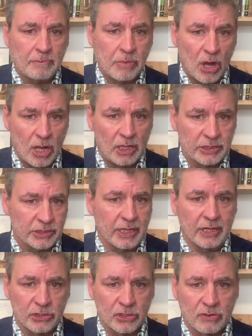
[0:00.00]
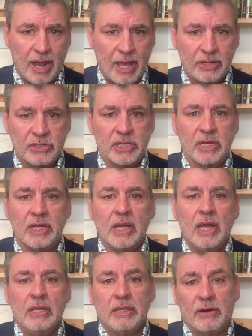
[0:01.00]
a policy and a strategy
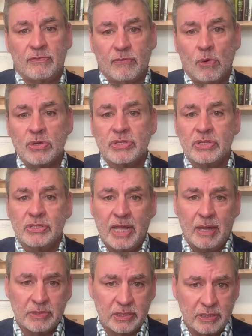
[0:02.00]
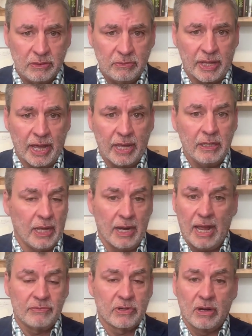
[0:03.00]
that forces them to do that, and
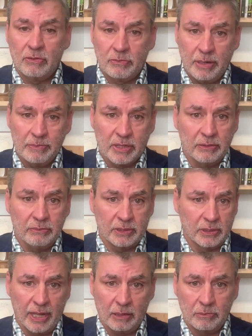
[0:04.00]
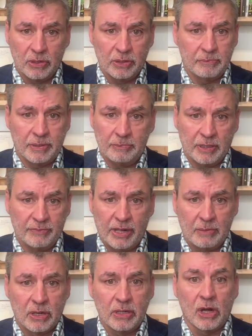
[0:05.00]
after all, remember, the Alberta, people of
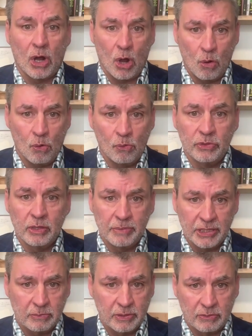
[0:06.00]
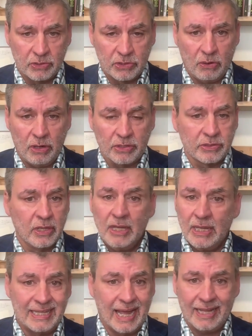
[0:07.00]
Alberta own the bitumen resource,
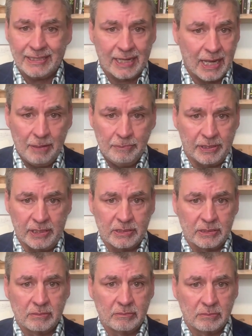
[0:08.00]
not the companies,